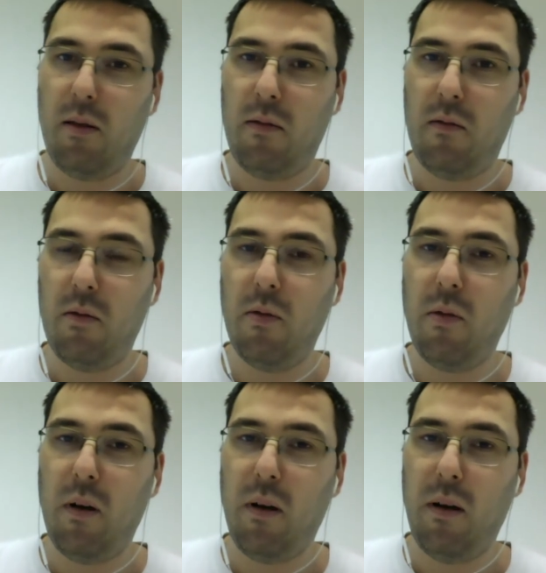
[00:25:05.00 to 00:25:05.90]

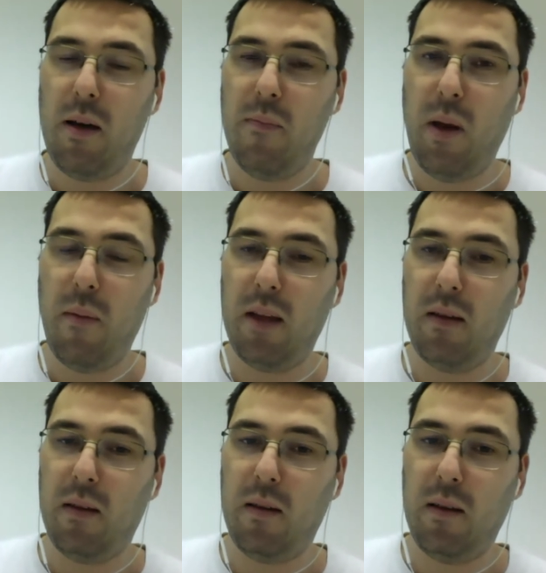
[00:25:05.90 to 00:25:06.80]
to
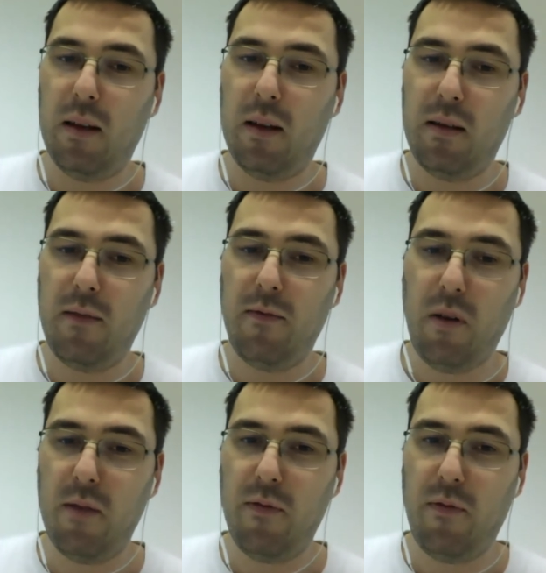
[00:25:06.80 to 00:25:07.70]
implement it in a
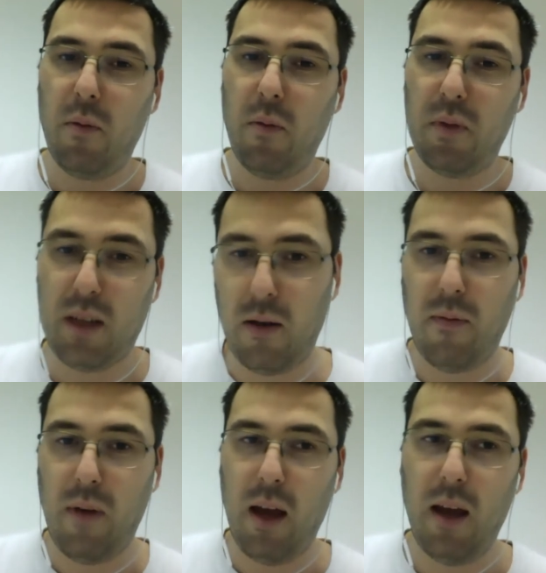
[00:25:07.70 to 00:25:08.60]
Symfony Forms kind
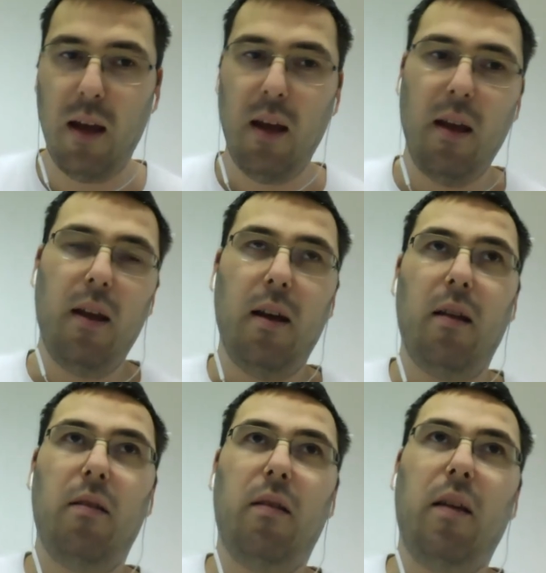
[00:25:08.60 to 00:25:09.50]
of way,
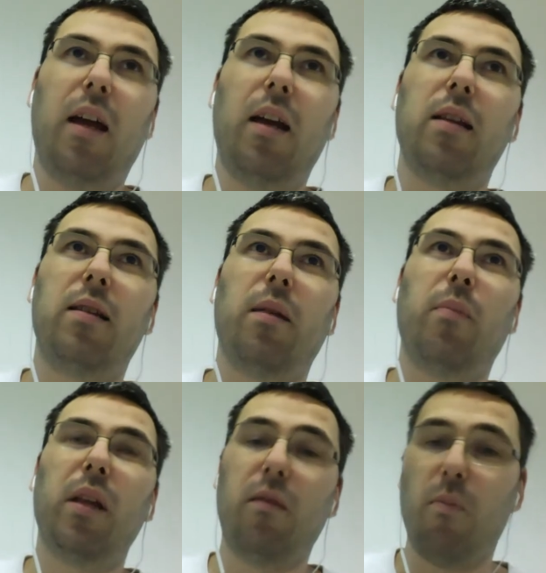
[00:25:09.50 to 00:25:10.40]
then it's a
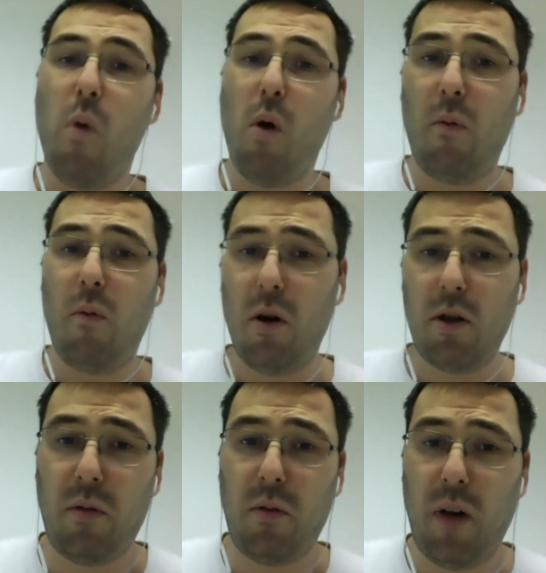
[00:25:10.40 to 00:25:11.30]
bit more
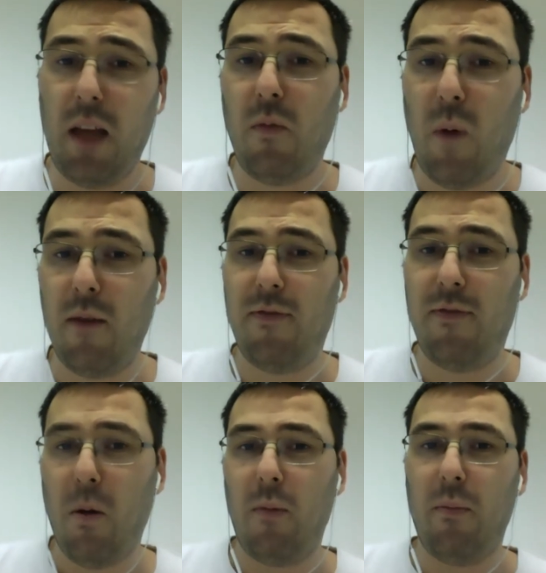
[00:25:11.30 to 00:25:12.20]
work to create one
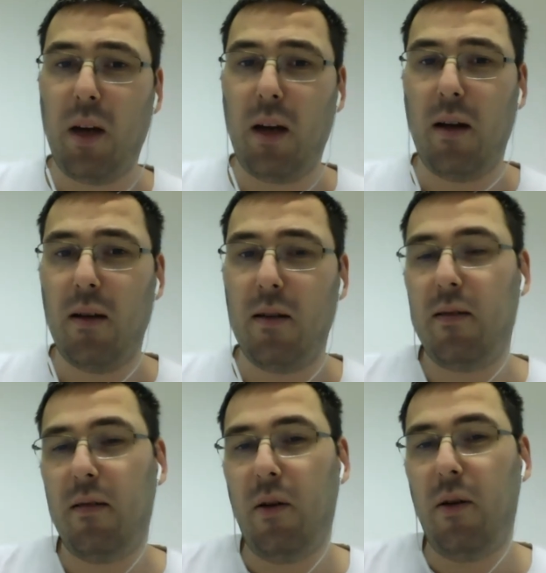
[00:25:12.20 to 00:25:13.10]
form, because
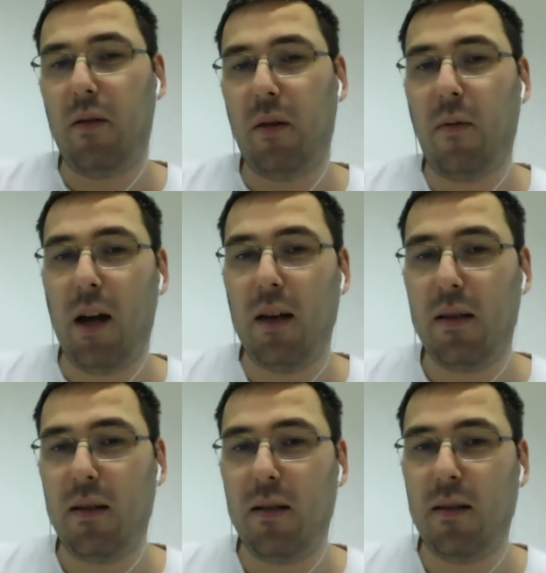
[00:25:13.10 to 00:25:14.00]
you know it
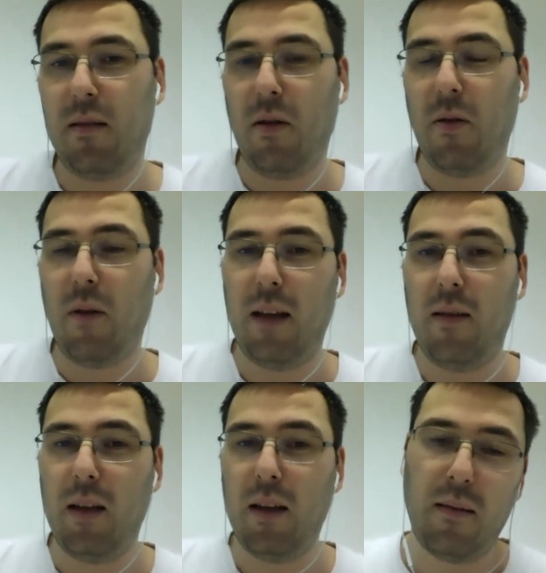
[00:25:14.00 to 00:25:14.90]
requires, you know,
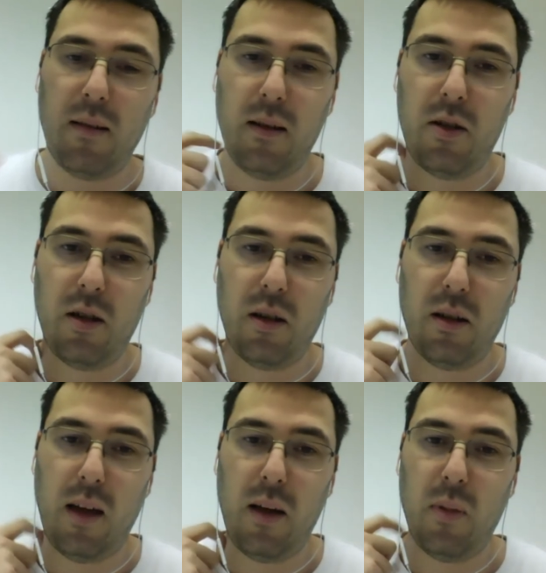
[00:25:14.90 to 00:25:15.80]
adding additional
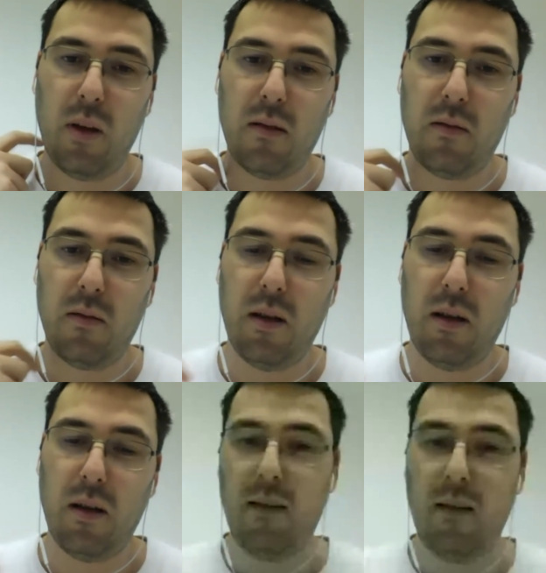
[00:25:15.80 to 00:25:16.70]
tables to
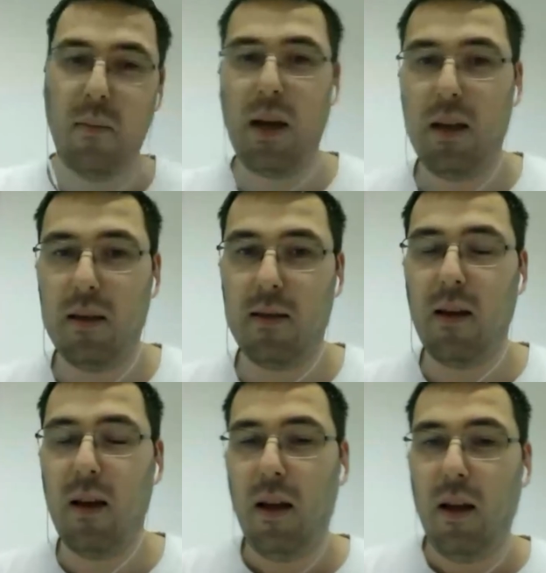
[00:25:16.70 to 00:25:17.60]
the
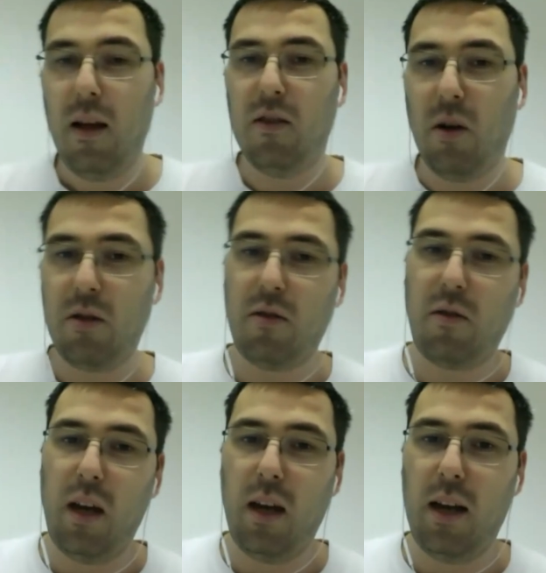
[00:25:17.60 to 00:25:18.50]
database,
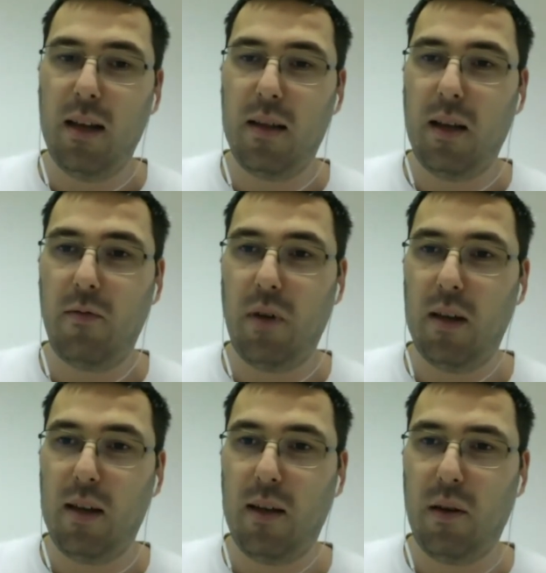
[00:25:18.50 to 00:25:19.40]
doctrine, etc.,
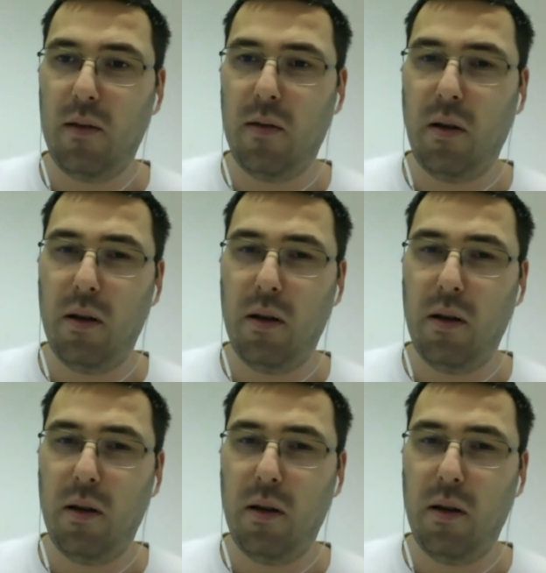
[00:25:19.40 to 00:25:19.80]
etc. So